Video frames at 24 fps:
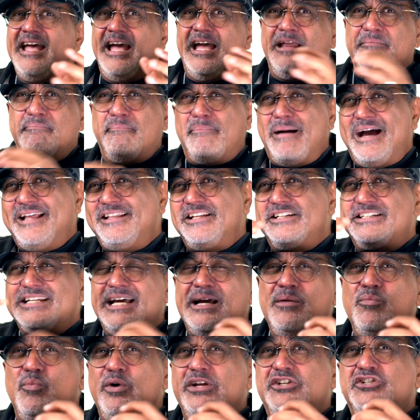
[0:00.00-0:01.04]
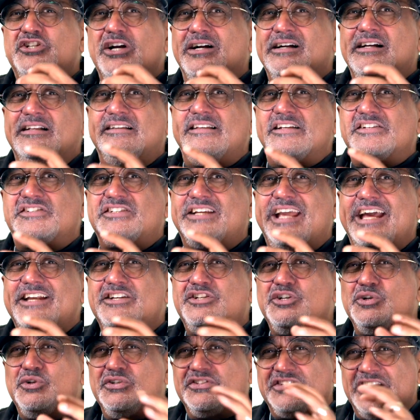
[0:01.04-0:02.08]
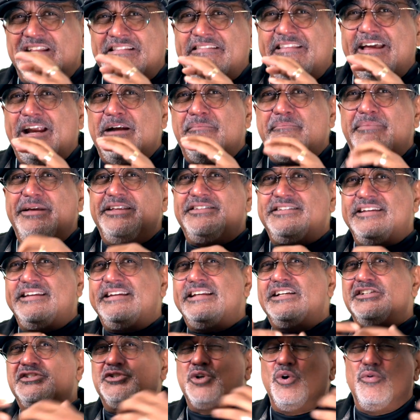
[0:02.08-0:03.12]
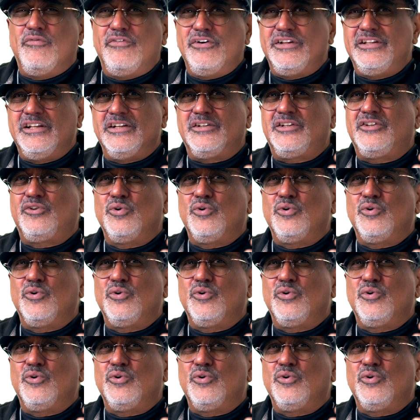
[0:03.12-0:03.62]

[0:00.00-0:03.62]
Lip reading: And by the time we juggle the schedules and their busyness over the